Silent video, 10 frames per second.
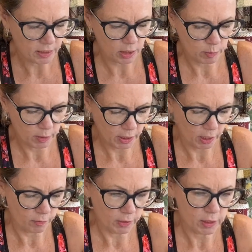going to be
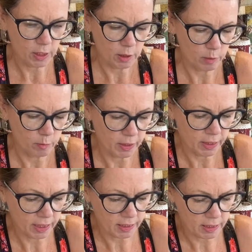covered by your
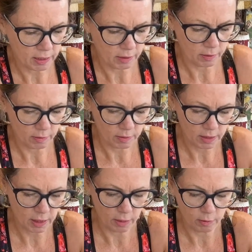hexagon.
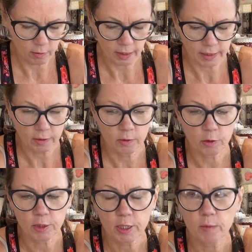So like on the
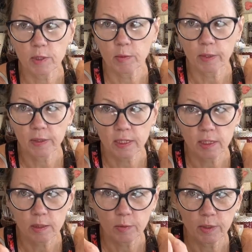Christmas ones,
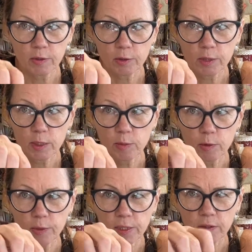here's one of the Christmas
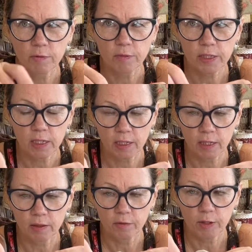ones, I've fussy
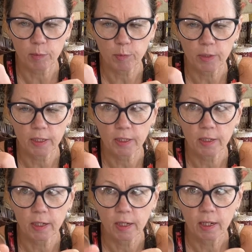cut the fabric.
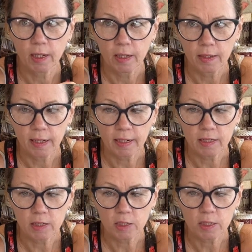That
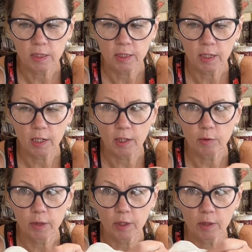is just going to go
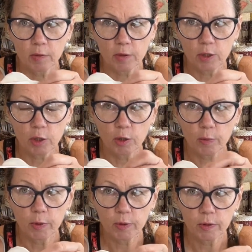over the top.
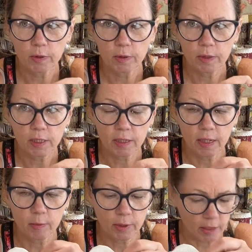So
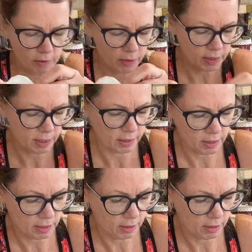that will cover the slit.